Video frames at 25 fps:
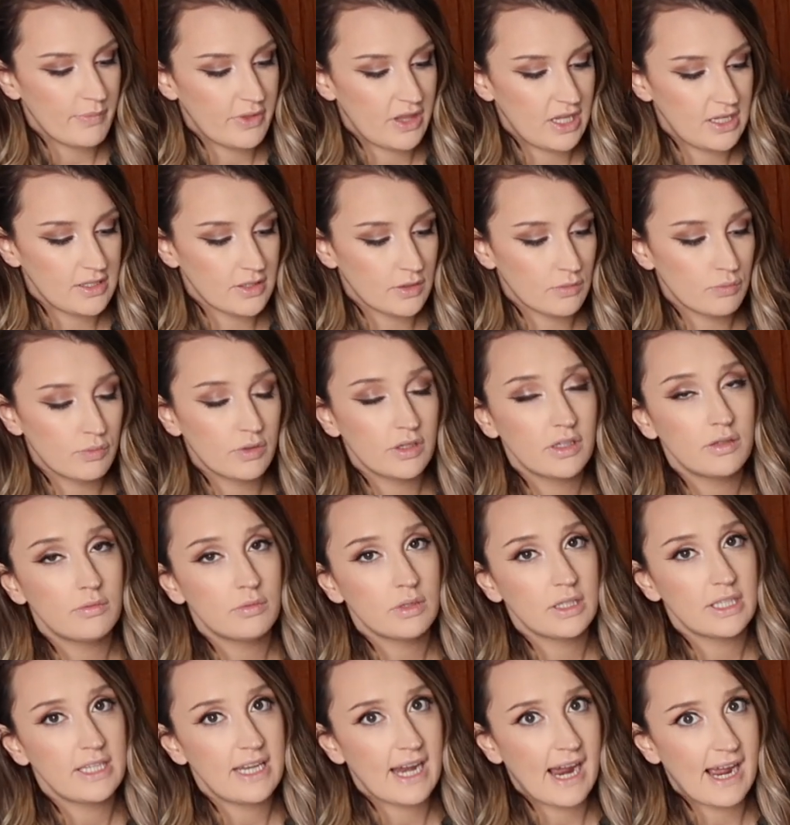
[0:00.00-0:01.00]
These are really,
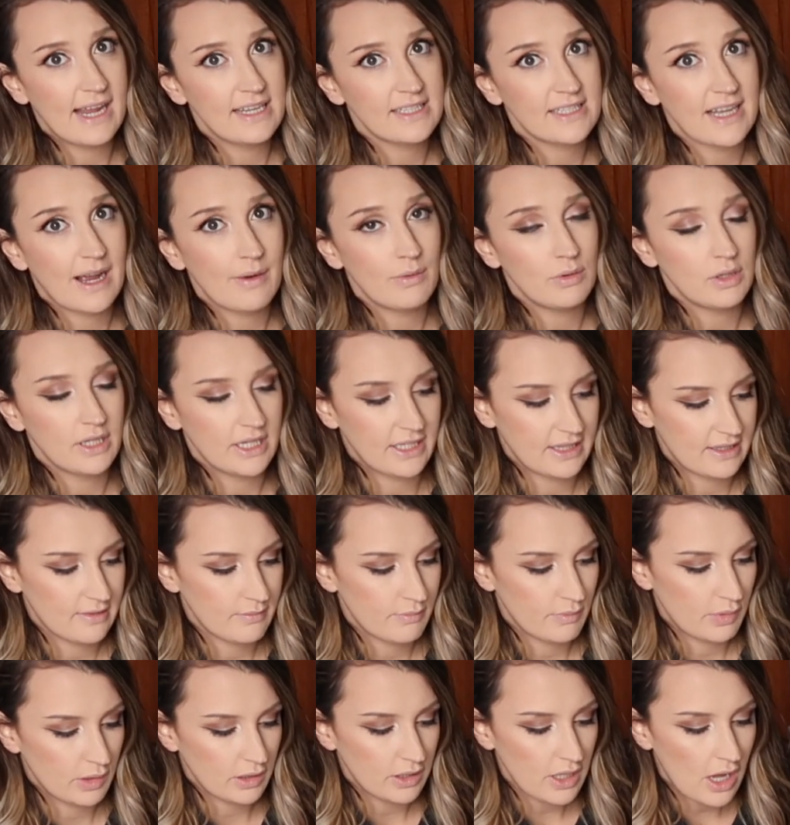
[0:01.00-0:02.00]
really nice. I will link
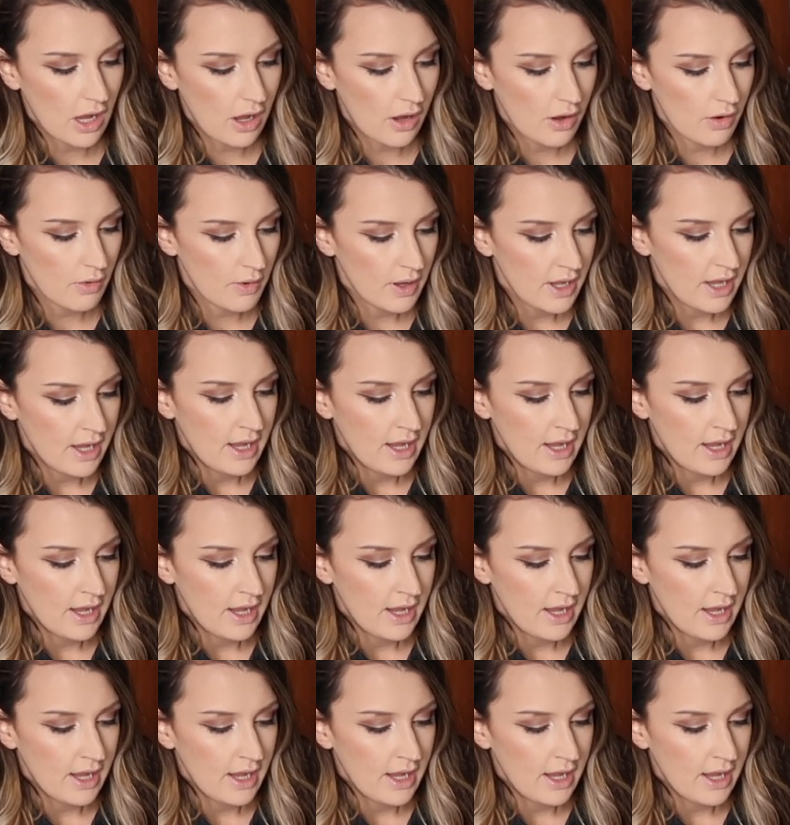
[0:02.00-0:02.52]
them below.